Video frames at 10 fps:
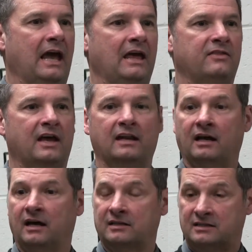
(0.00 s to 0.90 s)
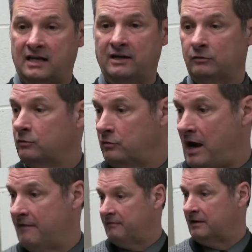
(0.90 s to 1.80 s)
and then title
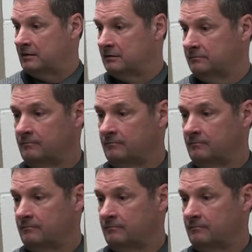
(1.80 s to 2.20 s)
graphic,